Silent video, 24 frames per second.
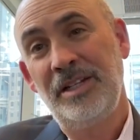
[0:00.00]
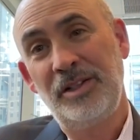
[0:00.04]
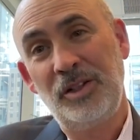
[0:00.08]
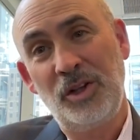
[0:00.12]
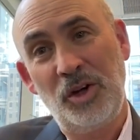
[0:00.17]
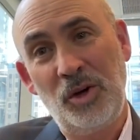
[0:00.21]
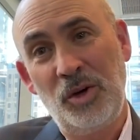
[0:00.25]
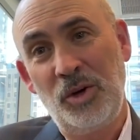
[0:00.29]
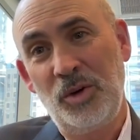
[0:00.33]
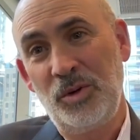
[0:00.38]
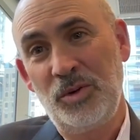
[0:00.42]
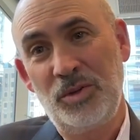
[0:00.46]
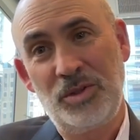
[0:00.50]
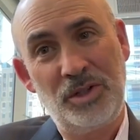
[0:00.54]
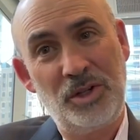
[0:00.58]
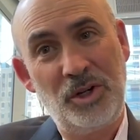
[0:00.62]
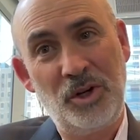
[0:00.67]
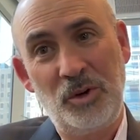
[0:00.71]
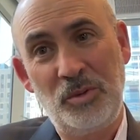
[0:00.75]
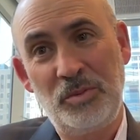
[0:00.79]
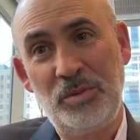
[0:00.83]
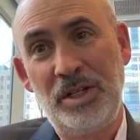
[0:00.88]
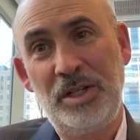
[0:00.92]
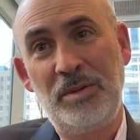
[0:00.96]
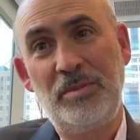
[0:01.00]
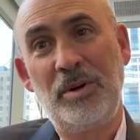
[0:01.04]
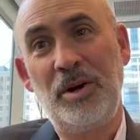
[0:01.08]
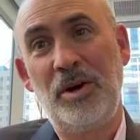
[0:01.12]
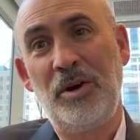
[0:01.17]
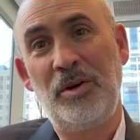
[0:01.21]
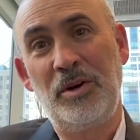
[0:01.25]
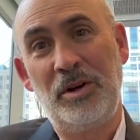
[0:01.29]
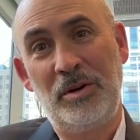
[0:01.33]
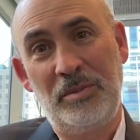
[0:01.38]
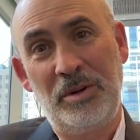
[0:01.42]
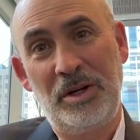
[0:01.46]
Lowe's and Home
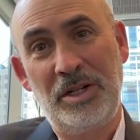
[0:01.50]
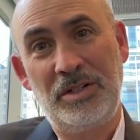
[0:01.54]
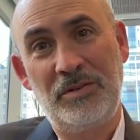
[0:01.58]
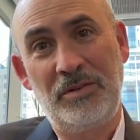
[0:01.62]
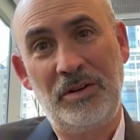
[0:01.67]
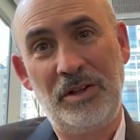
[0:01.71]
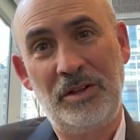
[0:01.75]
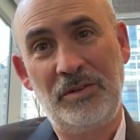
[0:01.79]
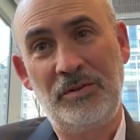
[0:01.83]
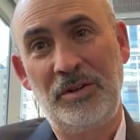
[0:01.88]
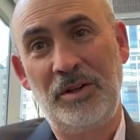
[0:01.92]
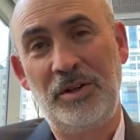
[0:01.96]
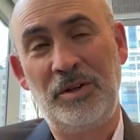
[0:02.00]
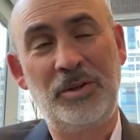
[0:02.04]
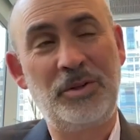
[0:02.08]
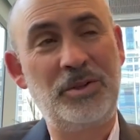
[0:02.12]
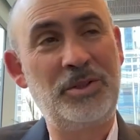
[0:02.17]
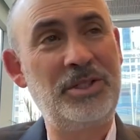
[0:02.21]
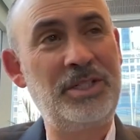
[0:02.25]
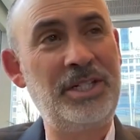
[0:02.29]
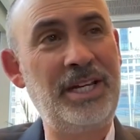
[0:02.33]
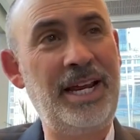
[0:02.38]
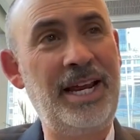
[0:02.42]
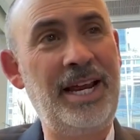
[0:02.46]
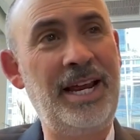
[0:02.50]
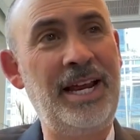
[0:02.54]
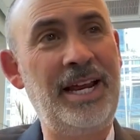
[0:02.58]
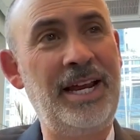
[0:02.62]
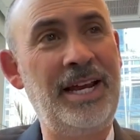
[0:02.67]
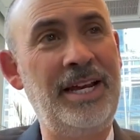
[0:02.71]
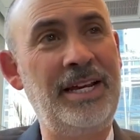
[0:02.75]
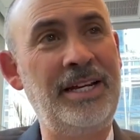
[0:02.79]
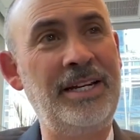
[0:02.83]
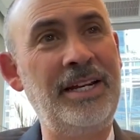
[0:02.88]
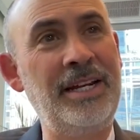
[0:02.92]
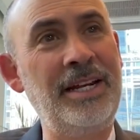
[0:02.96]
Depot and a bunch of other folks.
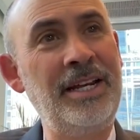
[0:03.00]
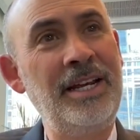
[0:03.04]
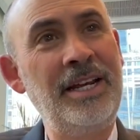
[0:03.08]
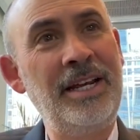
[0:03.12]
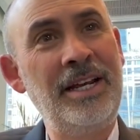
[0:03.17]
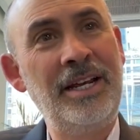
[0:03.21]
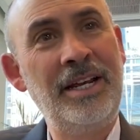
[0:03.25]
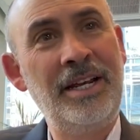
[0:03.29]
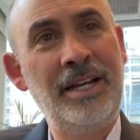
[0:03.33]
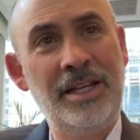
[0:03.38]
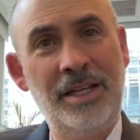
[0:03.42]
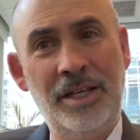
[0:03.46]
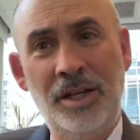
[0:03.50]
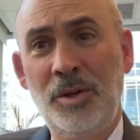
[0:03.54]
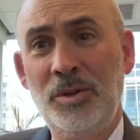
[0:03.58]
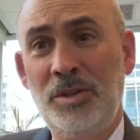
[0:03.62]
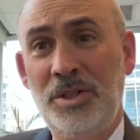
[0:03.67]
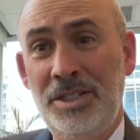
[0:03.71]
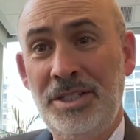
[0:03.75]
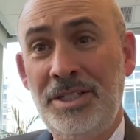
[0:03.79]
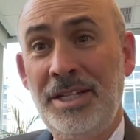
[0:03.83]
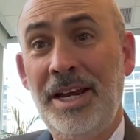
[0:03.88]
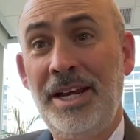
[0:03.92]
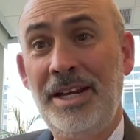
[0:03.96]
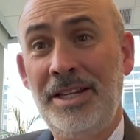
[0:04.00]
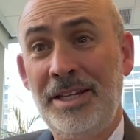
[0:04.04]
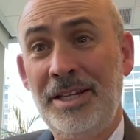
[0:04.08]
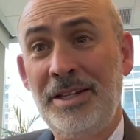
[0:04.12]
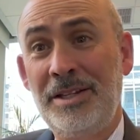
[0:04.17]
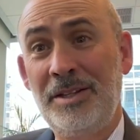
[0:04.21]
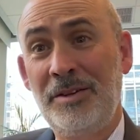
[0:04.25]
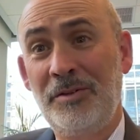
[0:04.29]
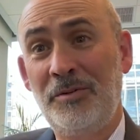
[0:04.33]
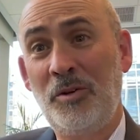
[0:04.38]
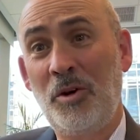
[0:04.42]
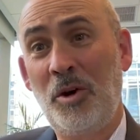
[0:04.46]
And, to say
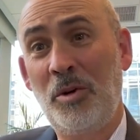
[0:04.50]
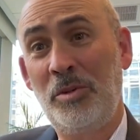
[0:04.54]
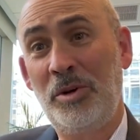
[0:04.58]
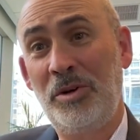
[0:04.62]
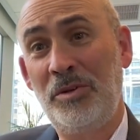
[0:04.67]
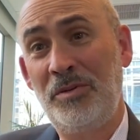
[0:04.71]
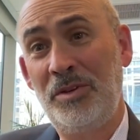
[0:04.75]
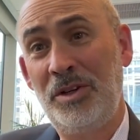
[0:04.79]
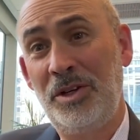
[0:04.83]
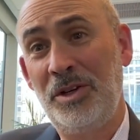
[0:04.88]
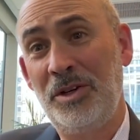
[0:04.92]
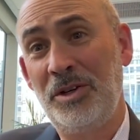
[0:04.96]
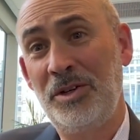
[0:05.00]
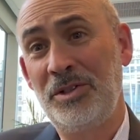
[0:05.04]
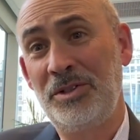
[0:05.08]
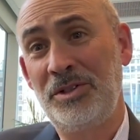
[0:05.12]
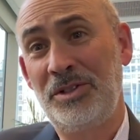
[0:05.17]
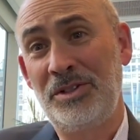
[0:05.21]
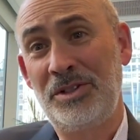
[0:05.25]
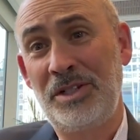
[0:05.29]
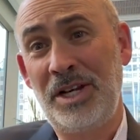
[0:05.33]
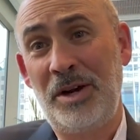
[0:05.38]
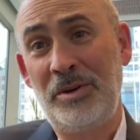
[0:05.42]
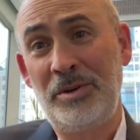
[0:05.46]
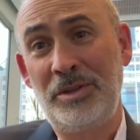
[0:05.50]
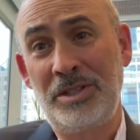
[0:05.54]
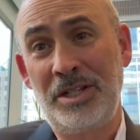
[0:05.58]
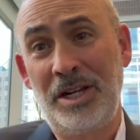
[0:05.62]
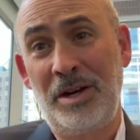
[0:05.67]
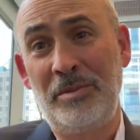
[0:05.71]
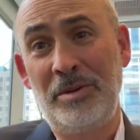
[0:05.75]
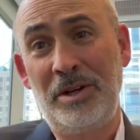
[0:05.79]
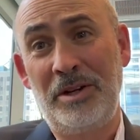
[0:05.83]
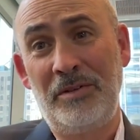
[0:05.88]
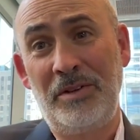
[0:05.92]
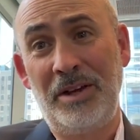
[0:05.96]
that the formative years as I was
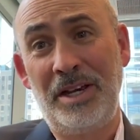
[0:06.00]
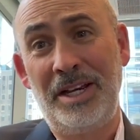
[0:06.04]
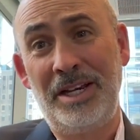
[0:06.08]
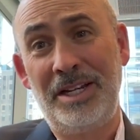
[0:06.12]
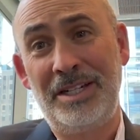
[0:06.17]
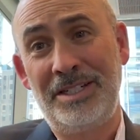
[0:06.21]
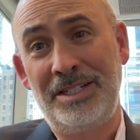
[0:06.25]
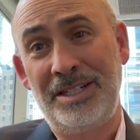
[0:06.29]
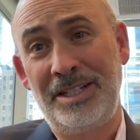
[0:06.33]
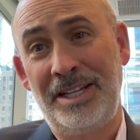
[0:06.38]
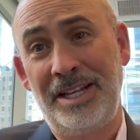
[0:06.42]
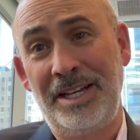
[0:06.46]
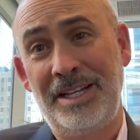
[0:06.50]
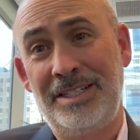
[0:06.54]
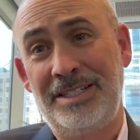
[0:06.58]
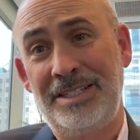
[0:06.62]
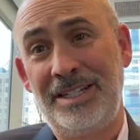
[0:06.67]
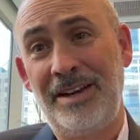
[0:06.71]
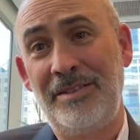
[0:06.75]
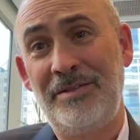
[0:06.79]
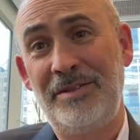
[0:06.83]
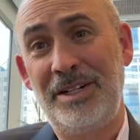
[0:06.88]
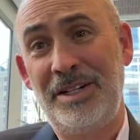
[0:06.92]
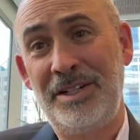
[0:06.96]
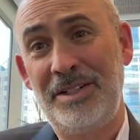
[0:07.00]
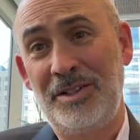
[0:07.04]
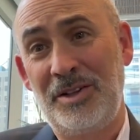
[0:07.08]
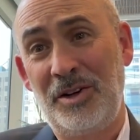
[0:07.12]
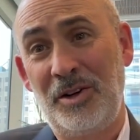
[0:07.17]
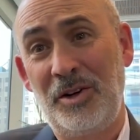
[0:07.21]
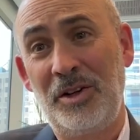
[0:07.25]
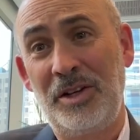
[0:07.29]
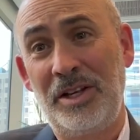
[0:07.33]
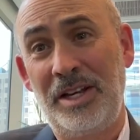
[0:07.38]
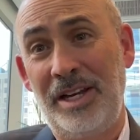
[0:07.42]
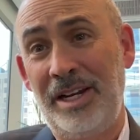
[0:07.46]
coming of age in the late 70s
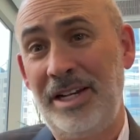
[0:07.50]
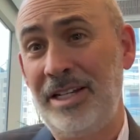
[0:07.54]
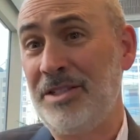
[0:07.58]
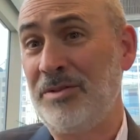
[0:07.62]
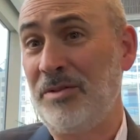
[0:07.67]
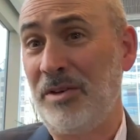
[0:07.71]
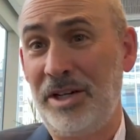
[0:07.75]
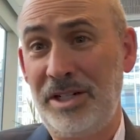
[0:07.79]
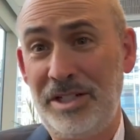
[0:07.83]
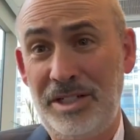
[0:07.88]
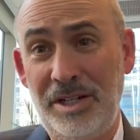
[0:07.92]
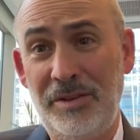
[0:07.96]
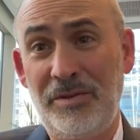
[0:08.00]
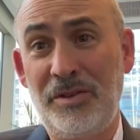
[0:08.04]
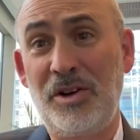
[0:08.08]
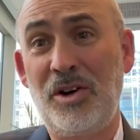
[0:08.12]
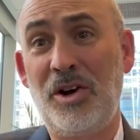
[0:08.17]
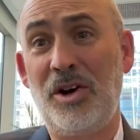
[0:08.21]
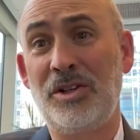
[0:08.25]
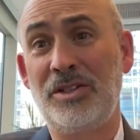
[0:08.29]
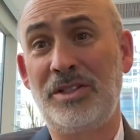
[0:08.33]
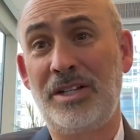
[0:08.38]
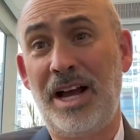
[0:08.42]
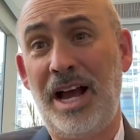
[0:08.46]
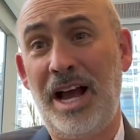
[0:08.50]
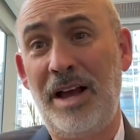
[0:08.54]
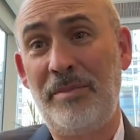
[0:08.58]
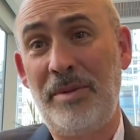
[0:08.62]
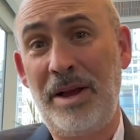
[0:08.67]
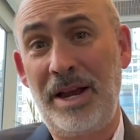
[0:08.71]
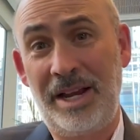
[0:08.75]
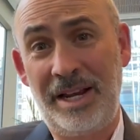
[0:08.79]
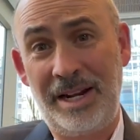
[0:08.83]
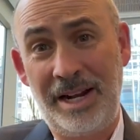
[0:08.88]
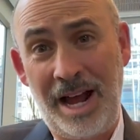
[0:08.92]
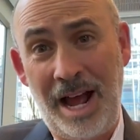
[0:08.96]
and early 80s, very difficult
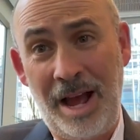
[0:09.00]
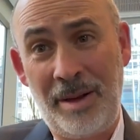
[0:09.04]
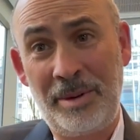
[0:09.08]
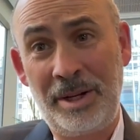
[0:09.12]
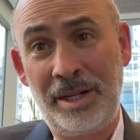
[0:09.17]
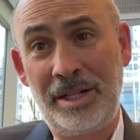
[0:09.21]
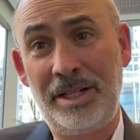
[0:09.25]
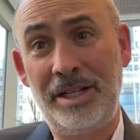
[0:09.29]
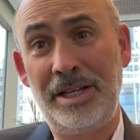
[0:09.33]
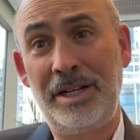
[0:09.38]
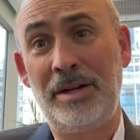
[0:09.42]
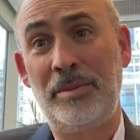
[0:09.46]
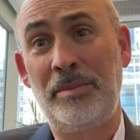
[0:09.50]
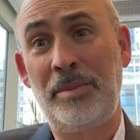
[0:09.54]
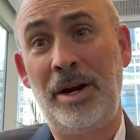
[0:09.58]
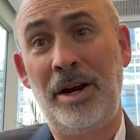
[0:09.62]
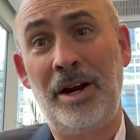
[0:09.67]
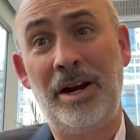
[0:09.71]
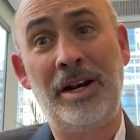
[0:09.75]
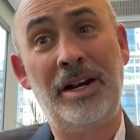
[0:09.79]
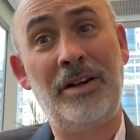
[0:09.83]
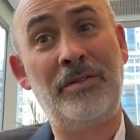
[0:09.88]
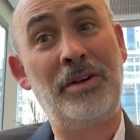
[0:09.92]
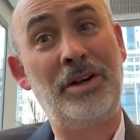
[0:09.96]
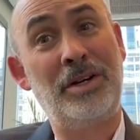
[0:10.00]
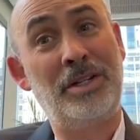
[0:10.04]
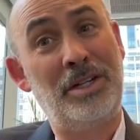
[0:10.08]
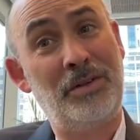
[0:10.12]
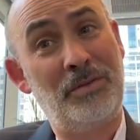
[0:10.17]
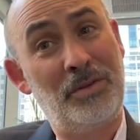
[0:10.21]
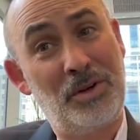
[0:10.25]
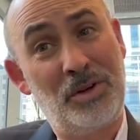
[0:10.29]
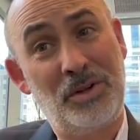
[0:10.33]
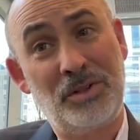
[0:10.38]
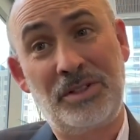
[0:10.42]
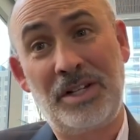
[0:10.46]
time economically in America, very
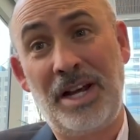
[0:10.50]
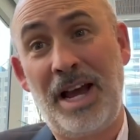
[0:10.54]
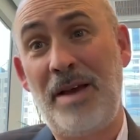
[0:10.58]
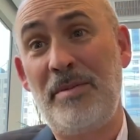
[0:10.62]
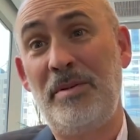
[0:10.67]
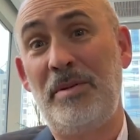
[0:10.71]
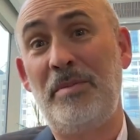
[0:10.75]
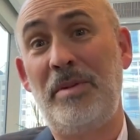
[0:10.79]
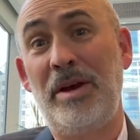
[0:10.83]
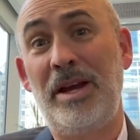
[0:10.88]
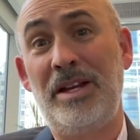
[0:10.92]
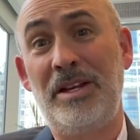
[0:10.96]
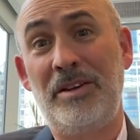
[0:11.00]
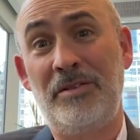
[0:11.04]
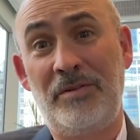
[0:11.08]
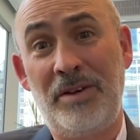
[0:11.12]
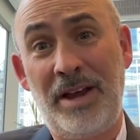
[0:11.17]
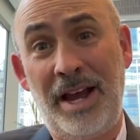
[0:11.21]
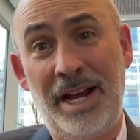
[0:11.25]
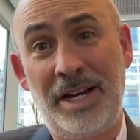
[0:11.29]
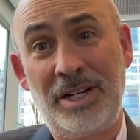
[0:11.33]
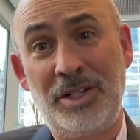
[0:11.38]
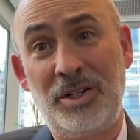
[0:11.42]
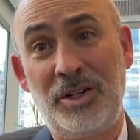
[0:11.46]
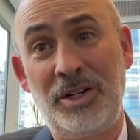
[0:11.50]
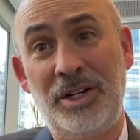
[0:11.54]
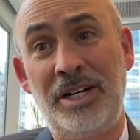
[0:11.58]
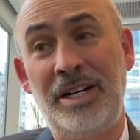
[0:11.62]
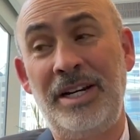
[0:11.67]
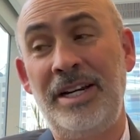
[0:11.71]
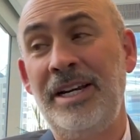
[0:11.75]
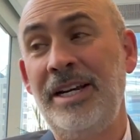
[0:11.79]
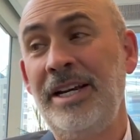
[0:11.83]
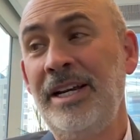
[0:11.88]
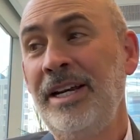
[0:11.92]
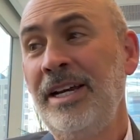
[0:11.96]
difficult time in
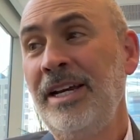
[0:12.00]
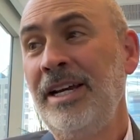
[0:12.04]
manufacturing.